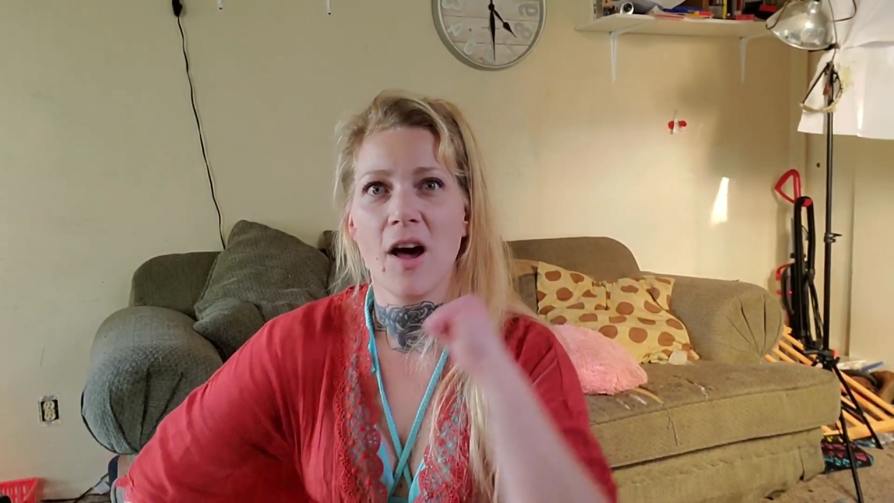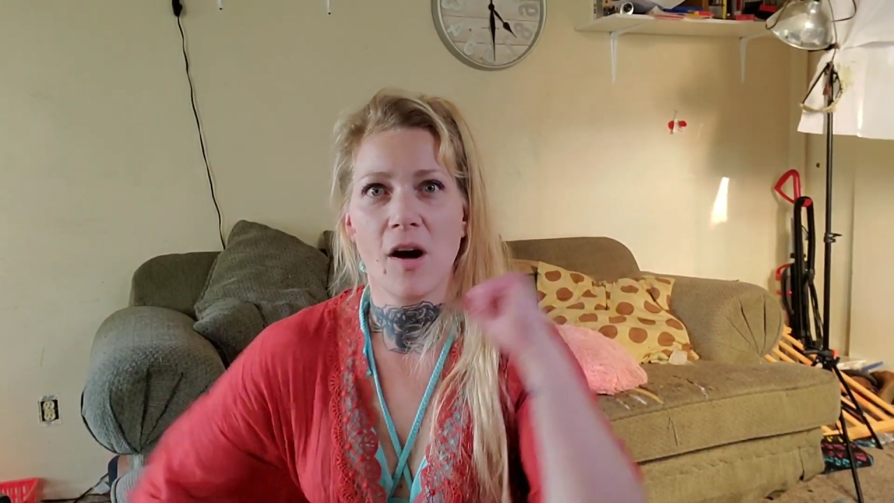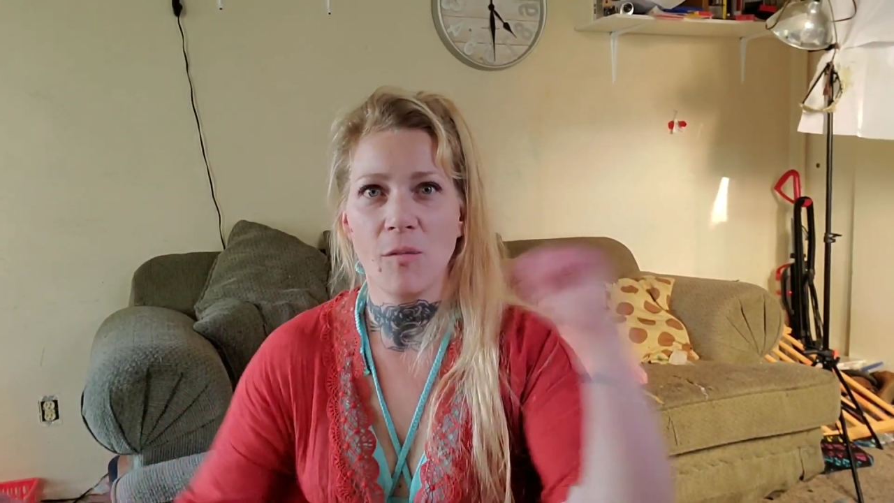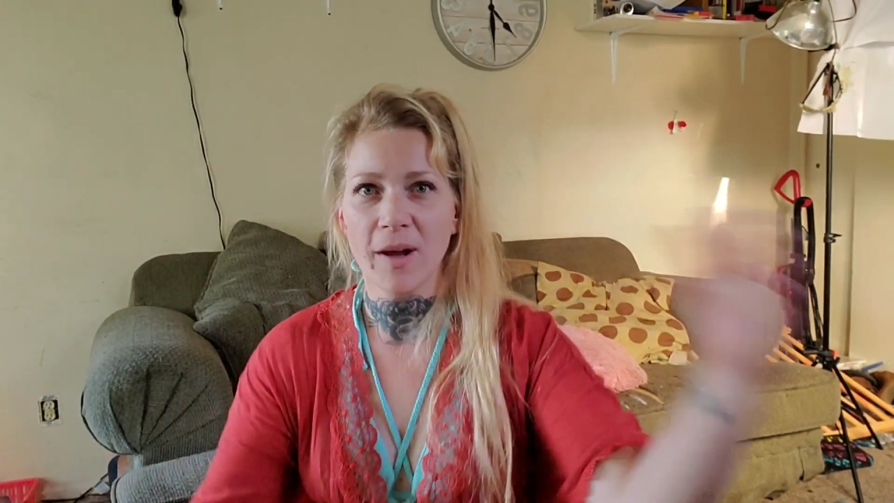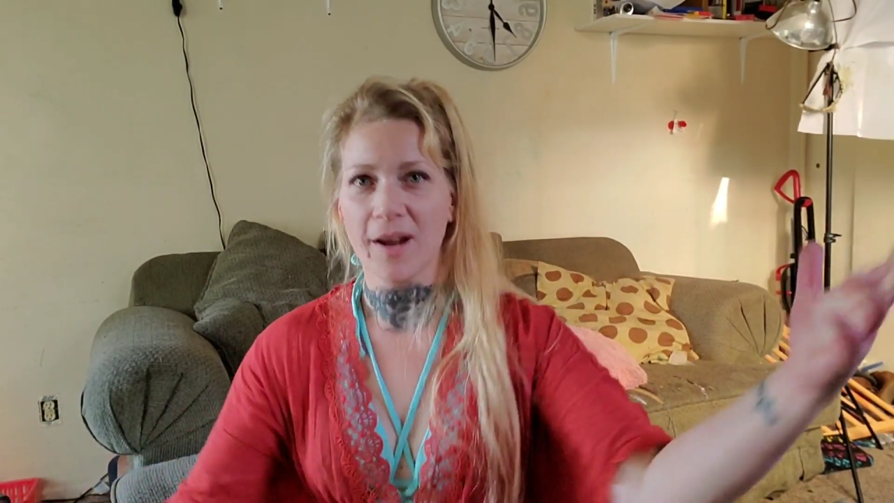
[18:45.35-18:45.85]

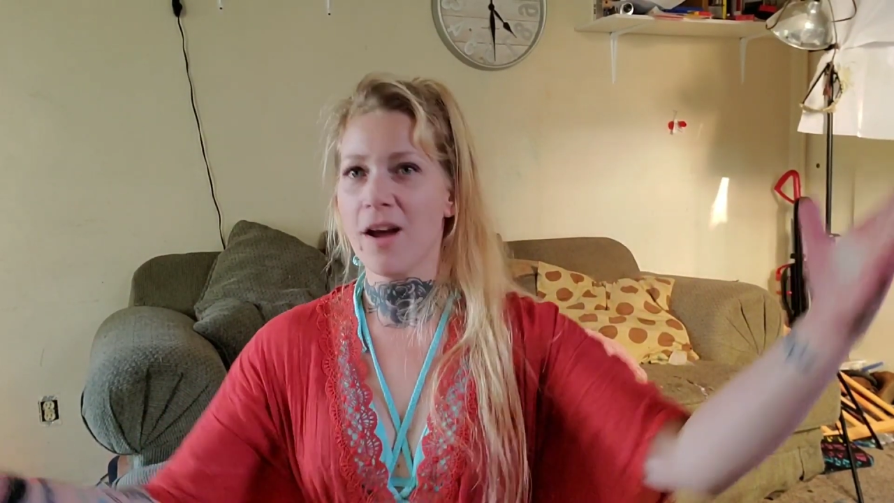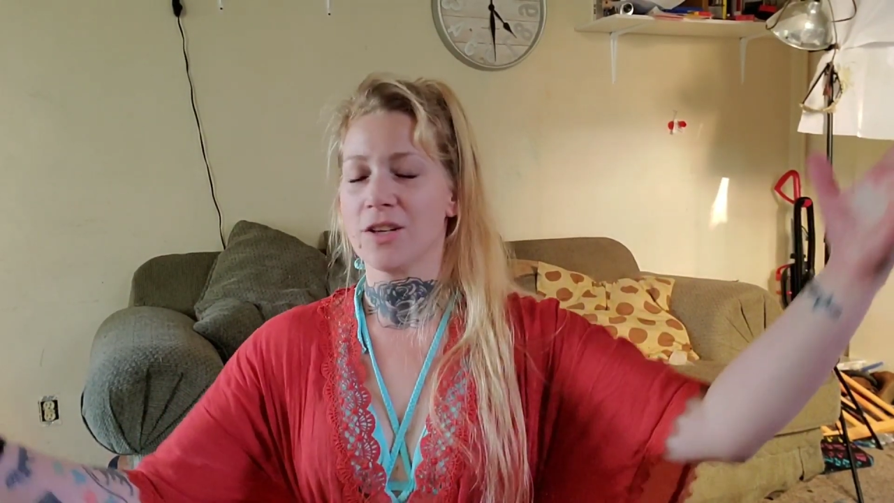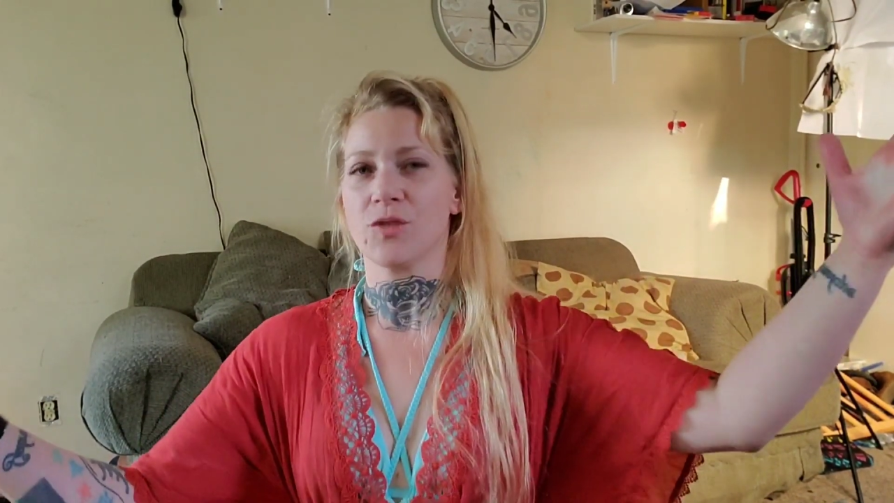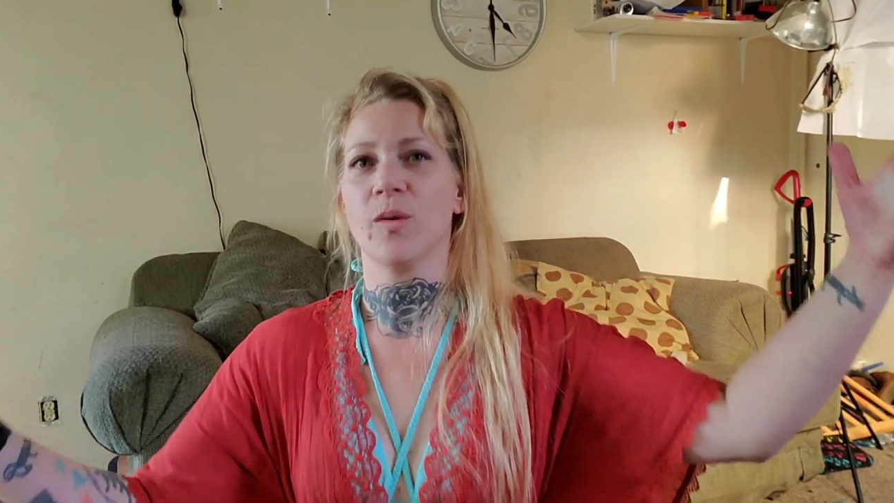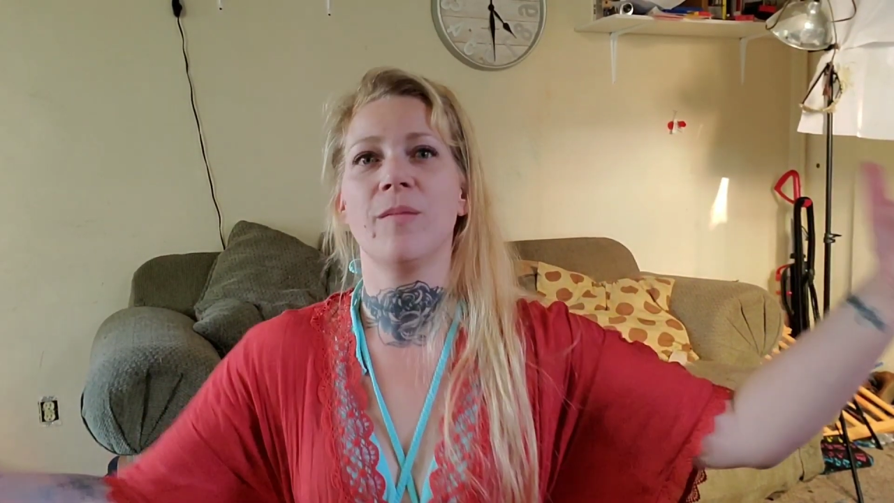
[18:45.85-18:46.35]
Oh my
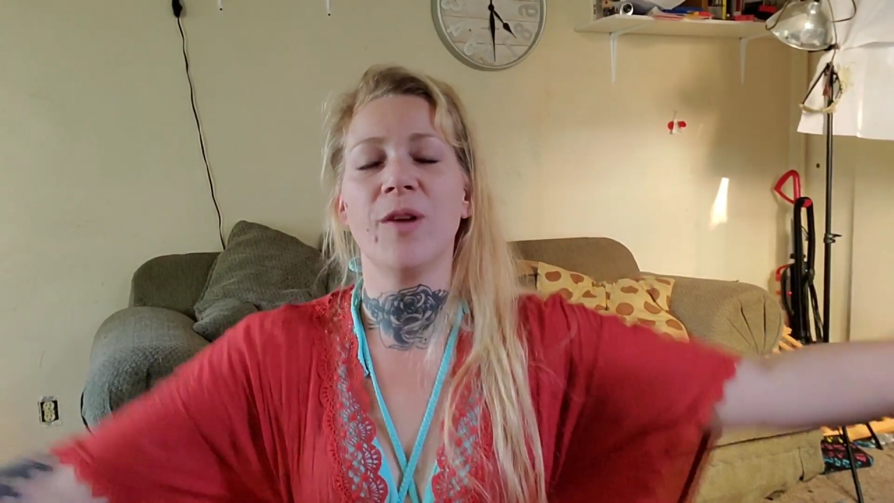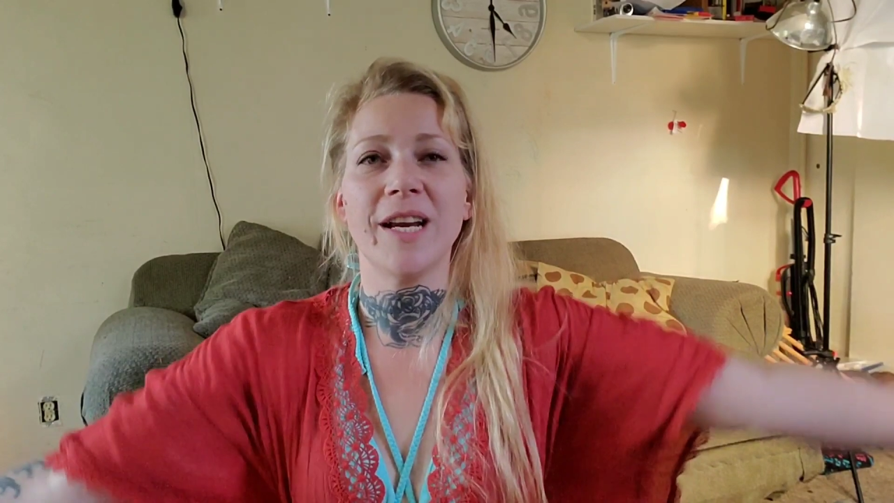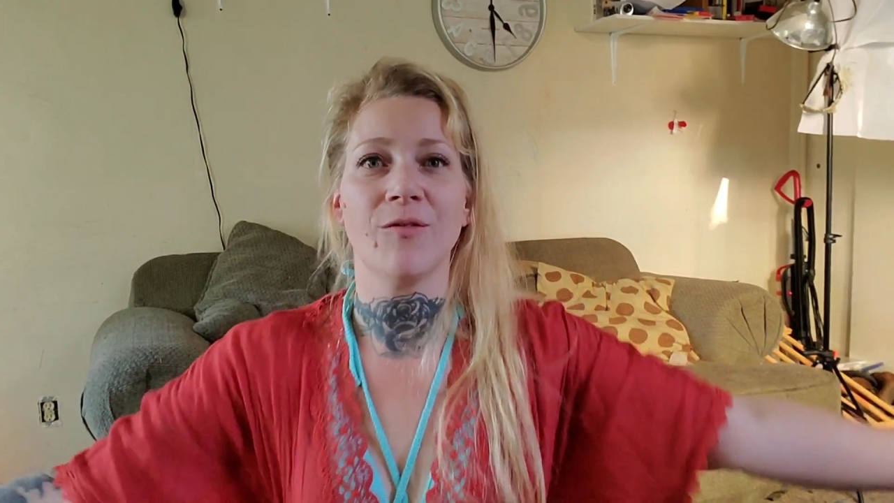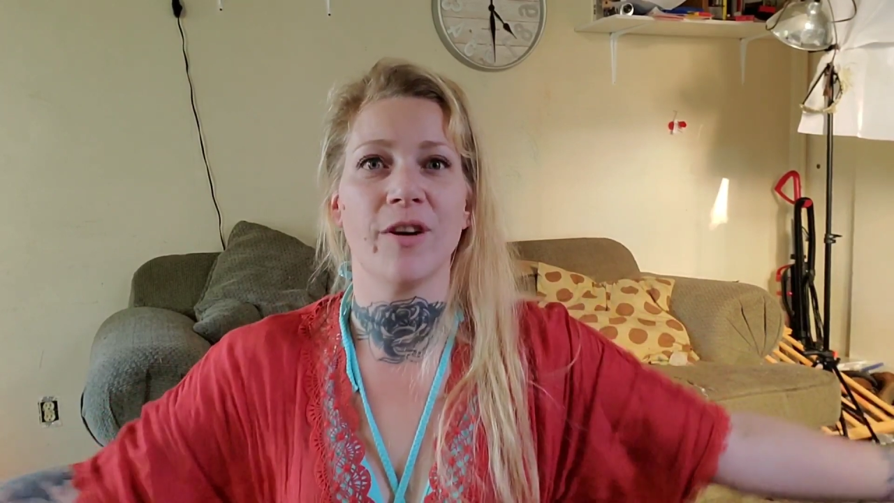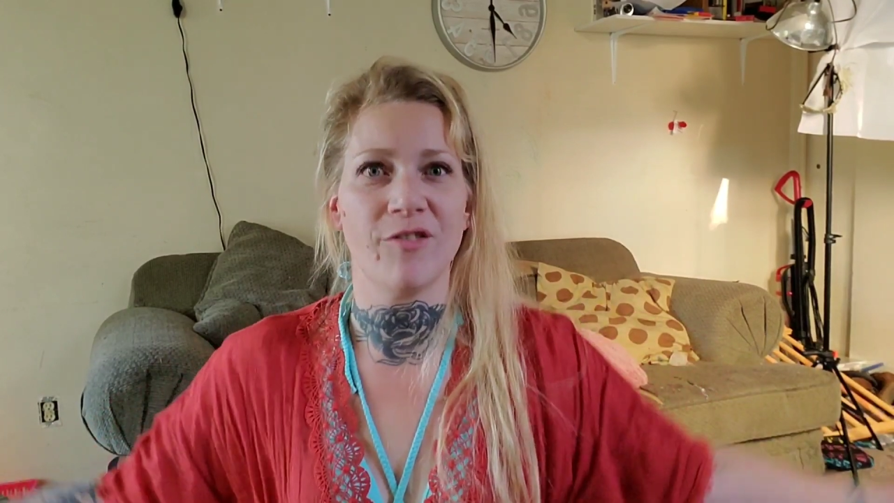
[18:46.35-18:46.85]
gosh, we
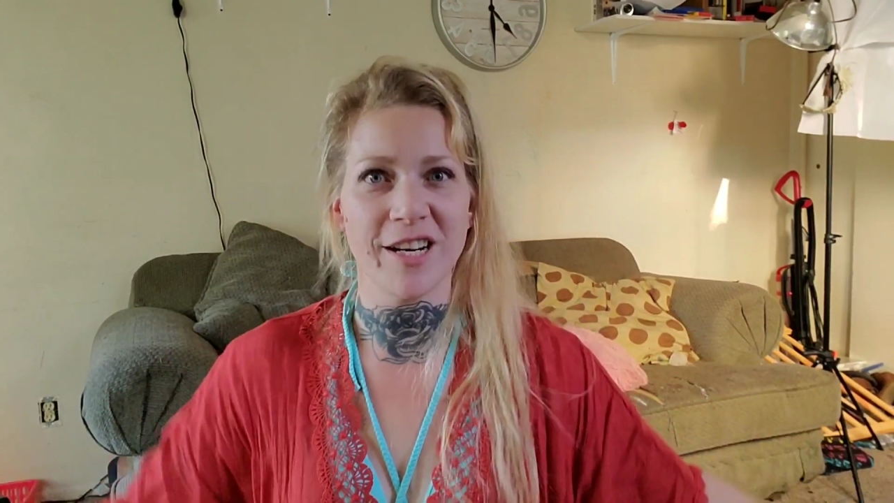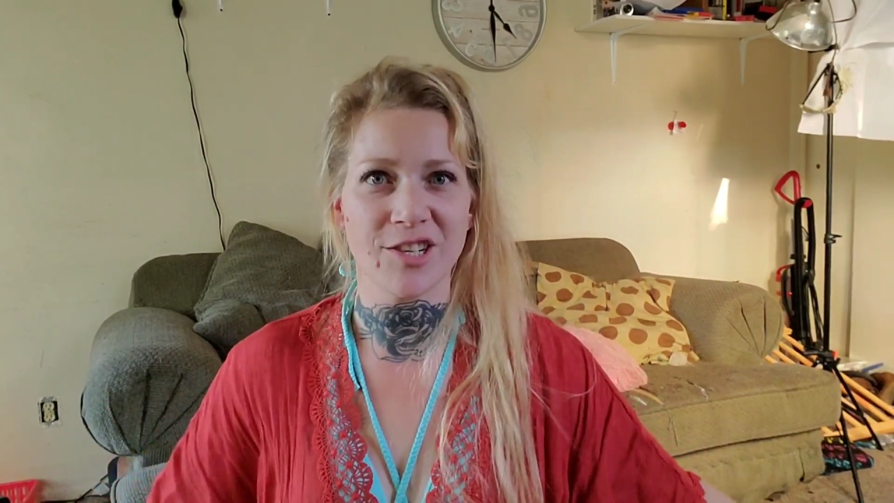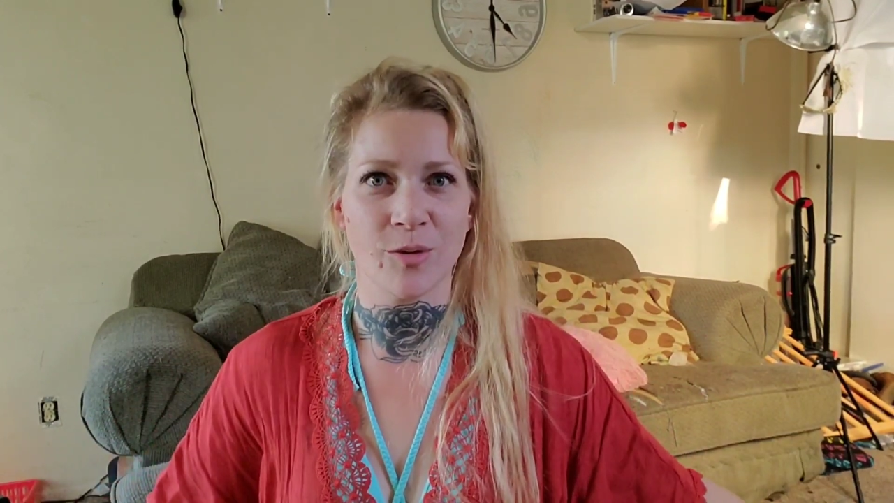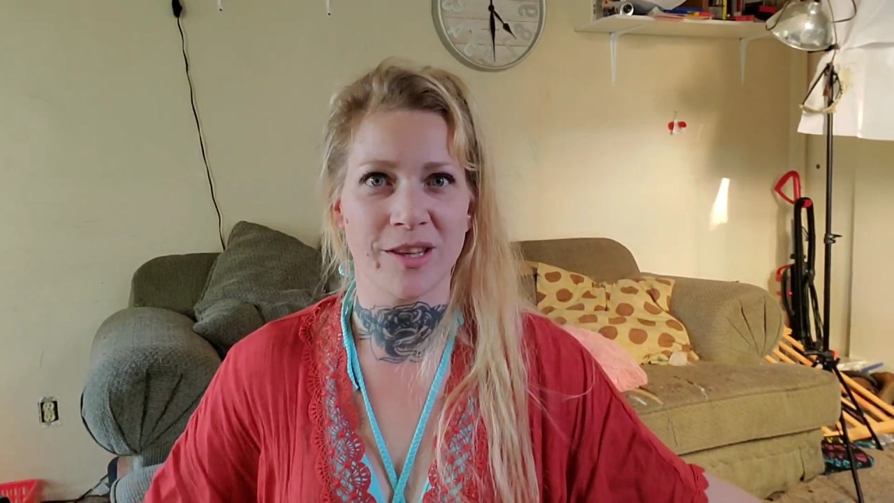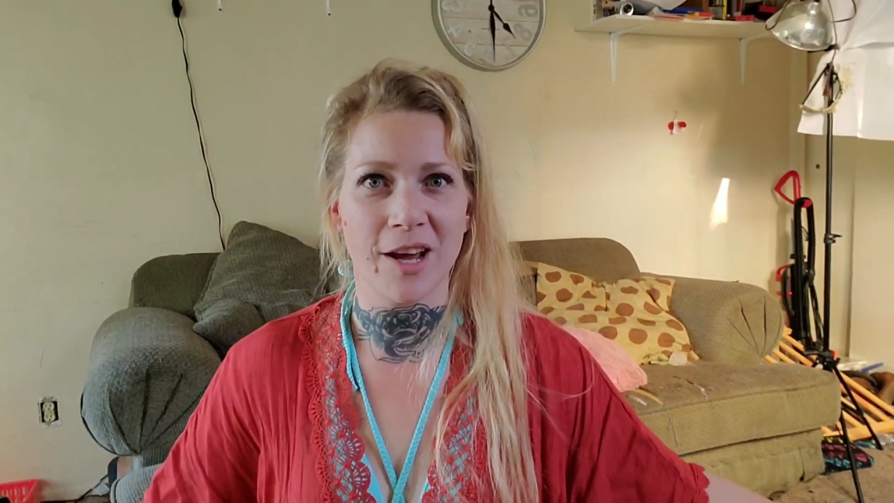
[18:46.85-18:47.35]

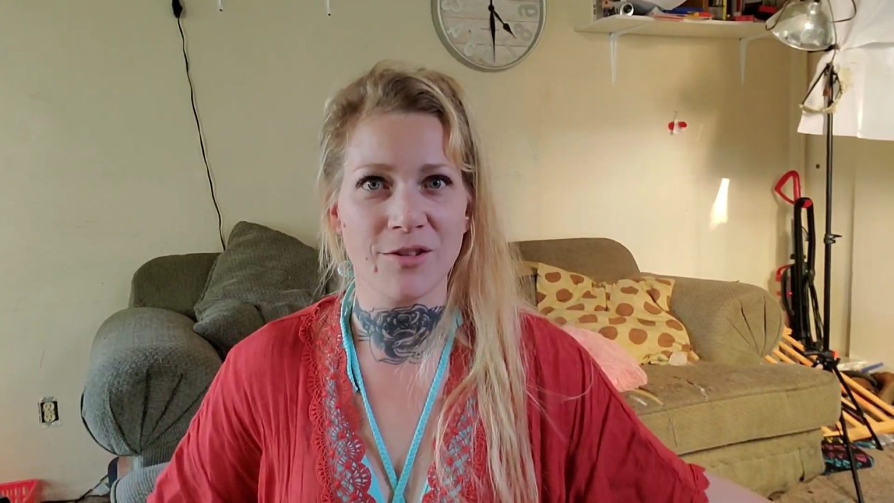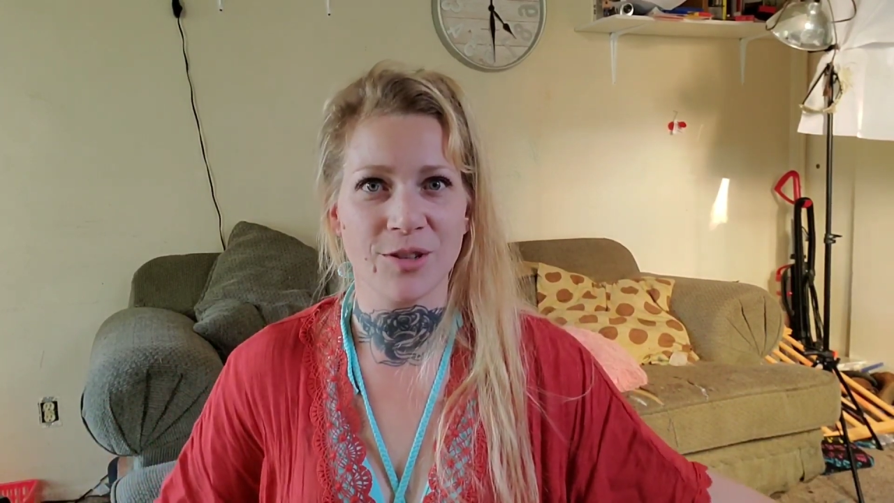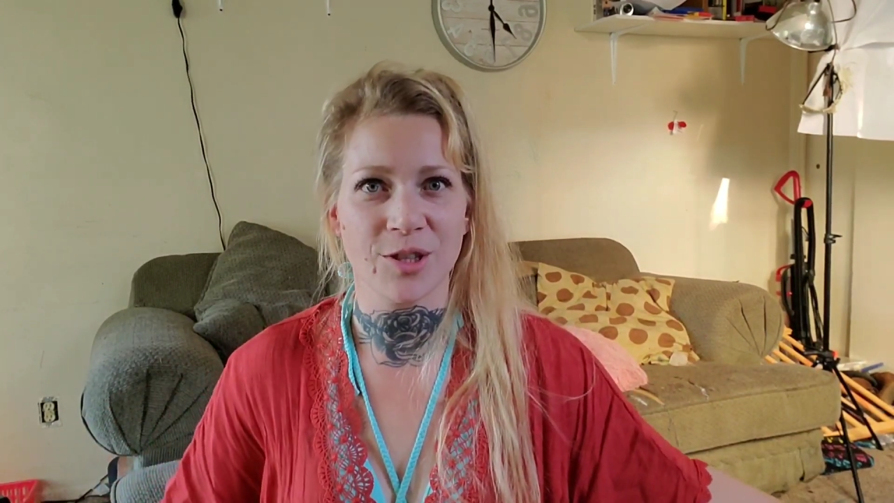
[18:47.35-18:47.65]
reached 1,000